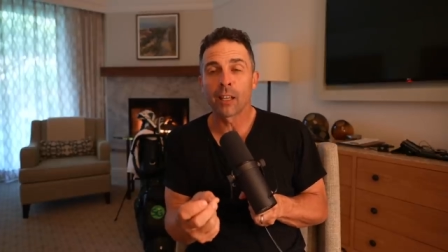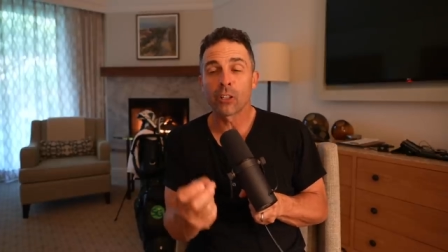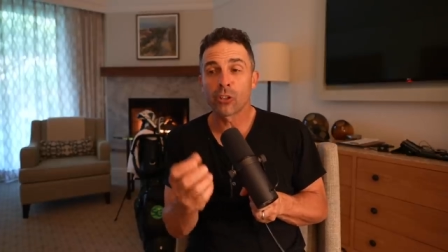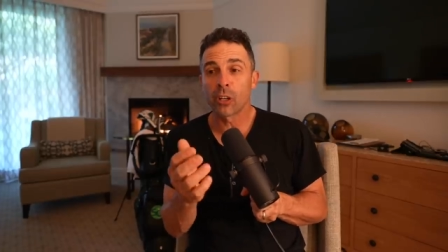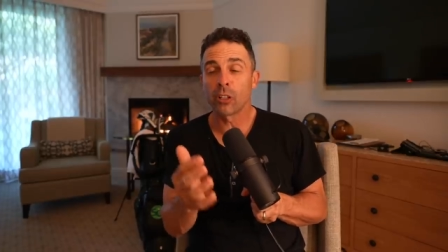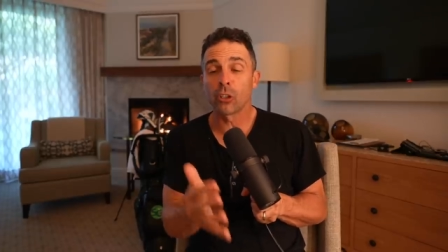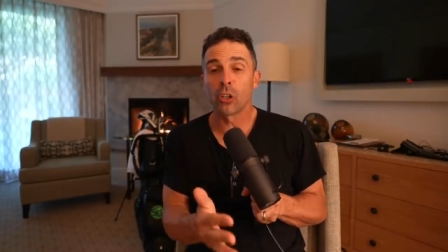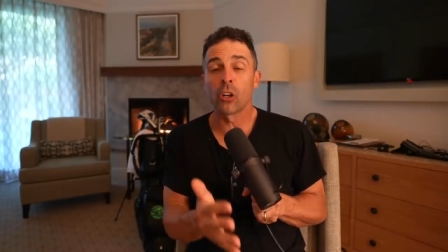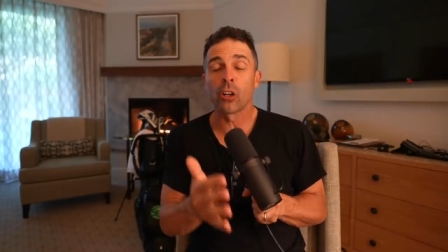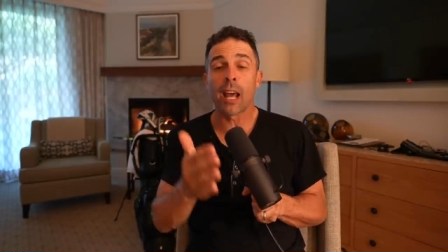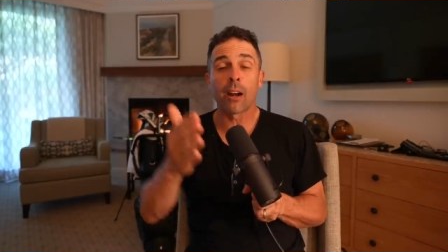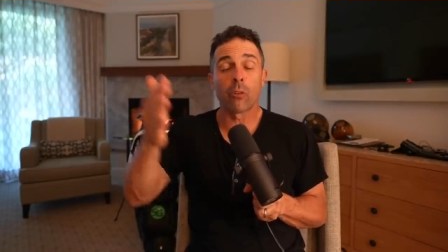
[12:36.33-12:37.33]
Because you're going to
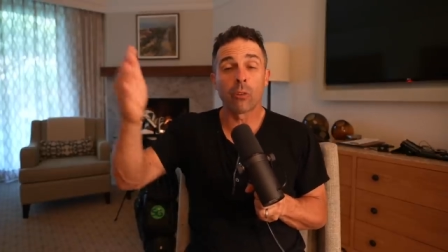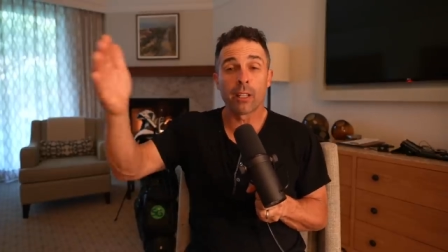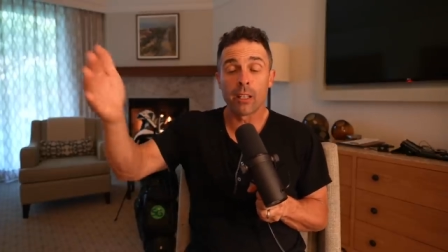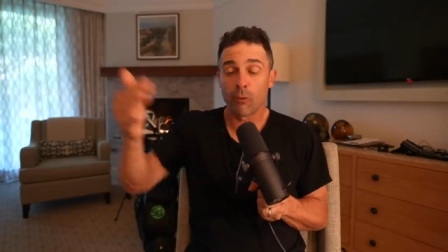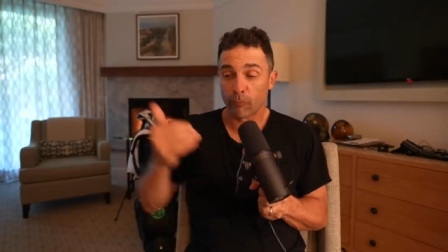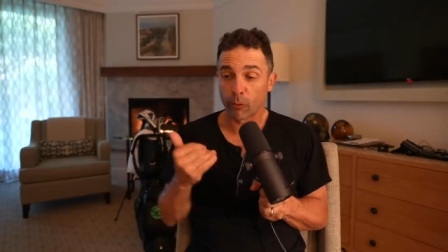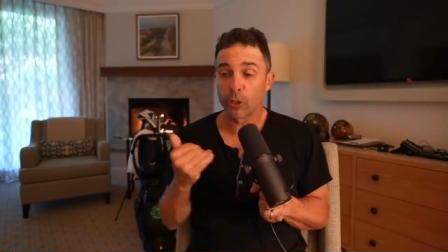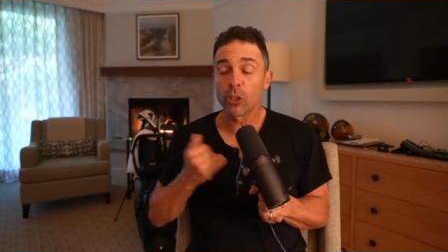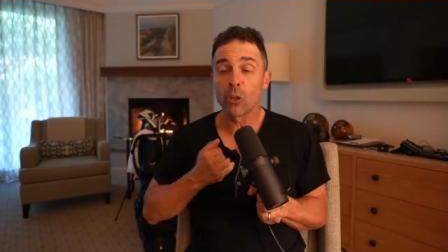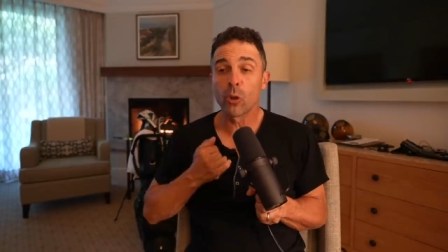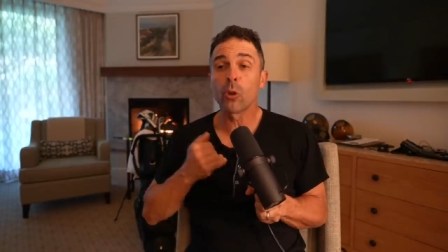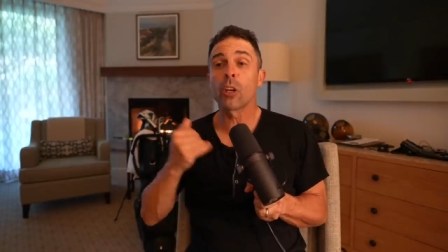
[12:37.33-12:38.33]
learn not only for
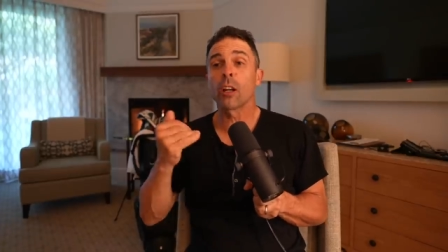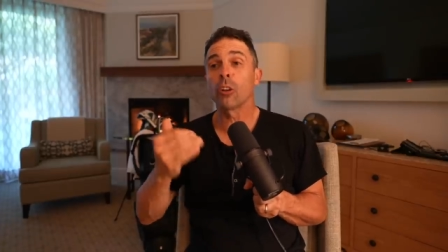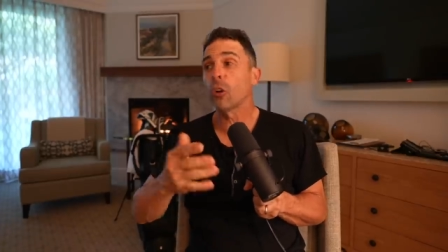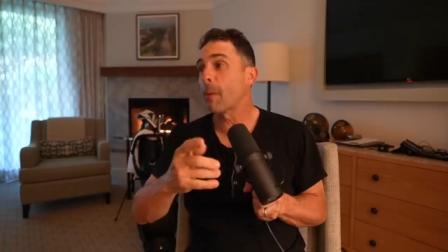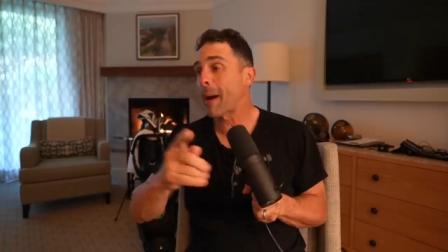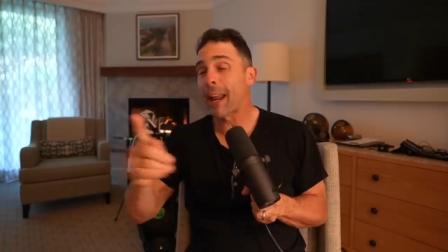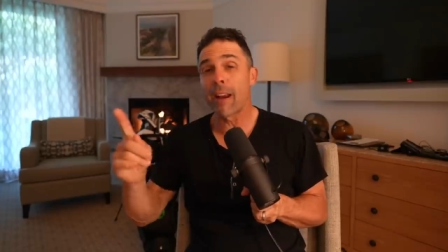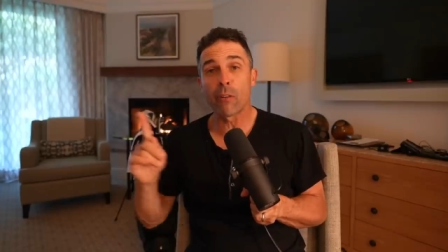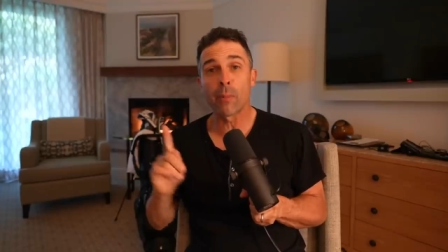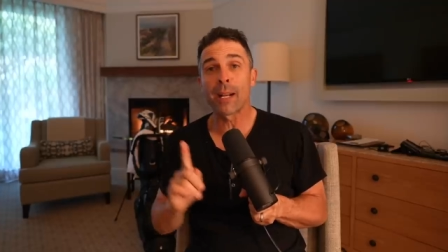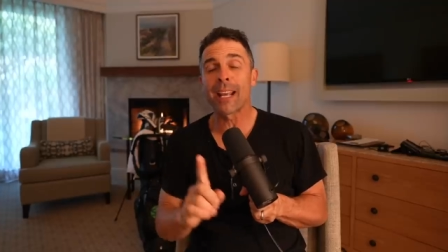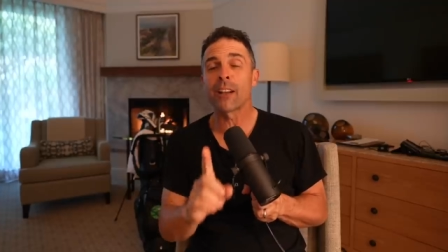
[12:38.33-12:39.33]
you, you're going to learn about
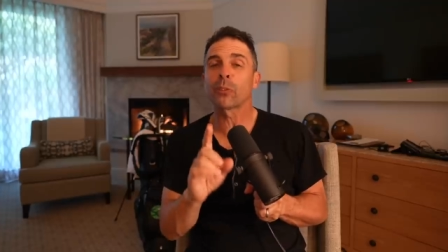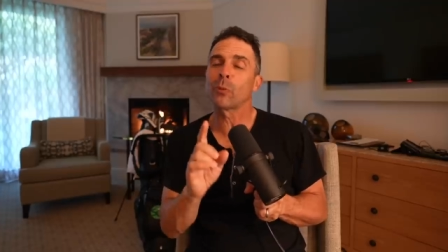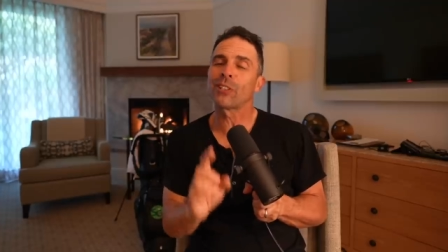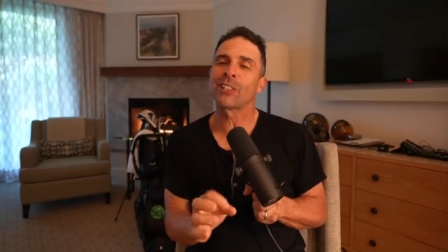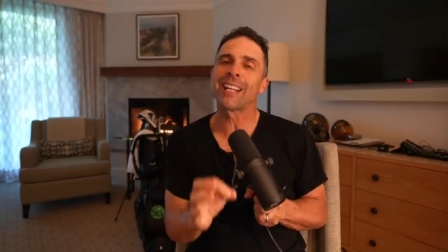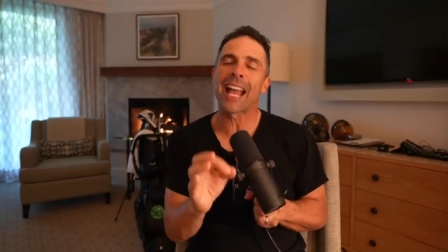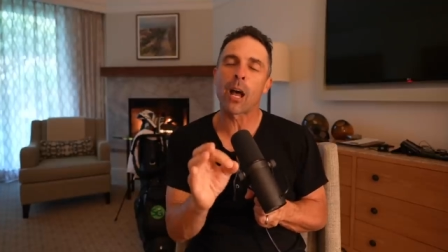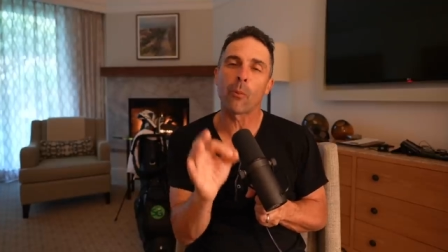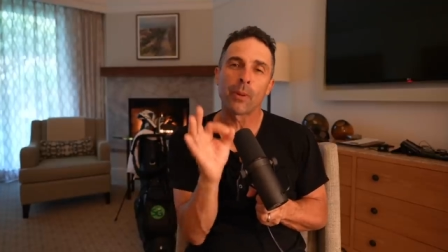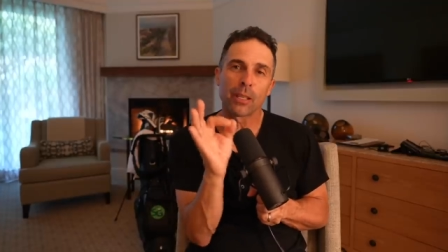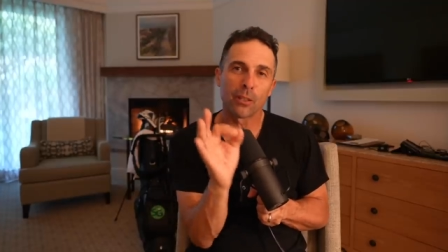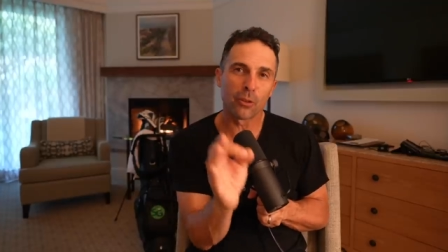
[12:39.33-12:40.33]
everybody else, which is going to
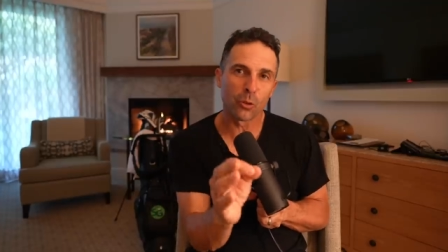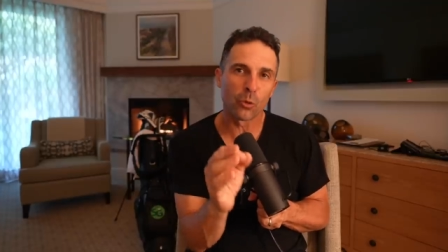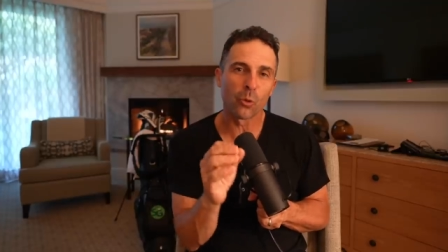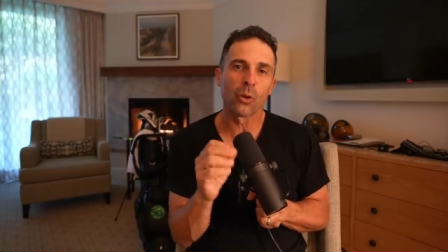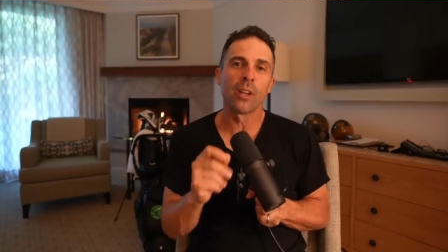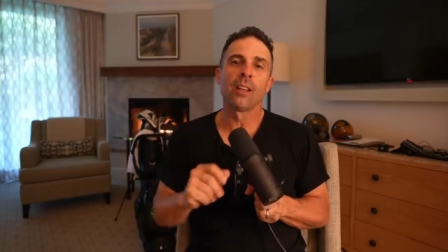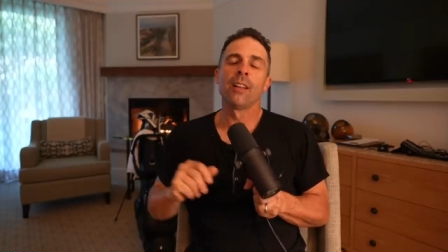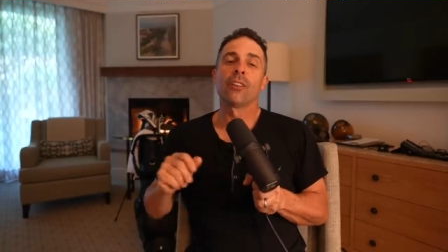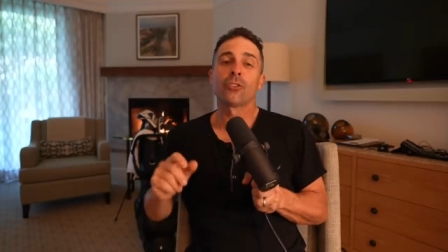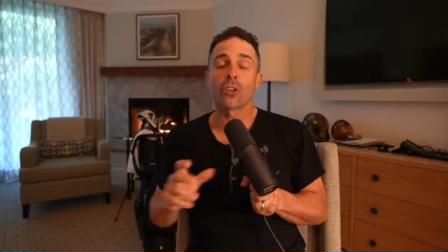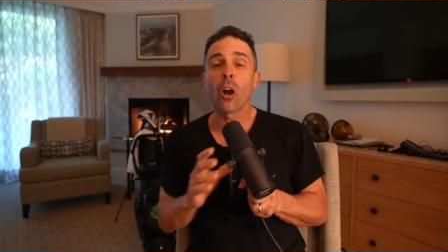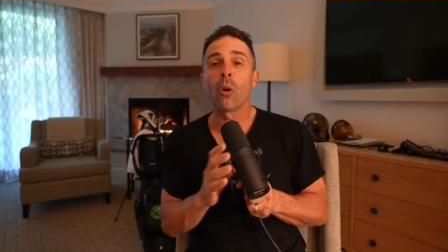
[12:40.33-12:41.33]
help you.
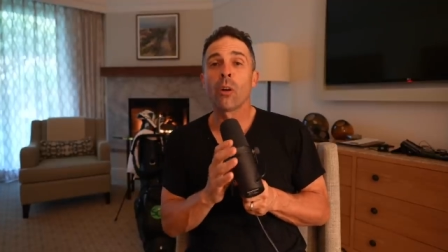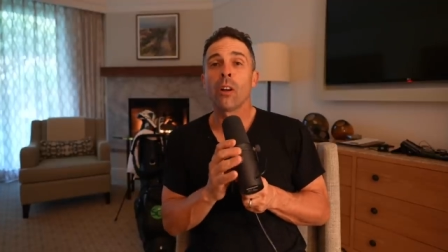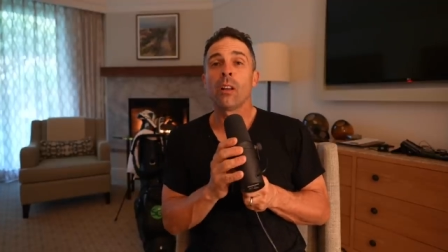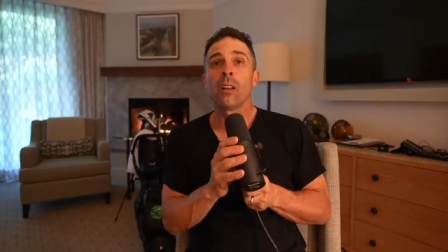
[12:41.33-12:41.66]
So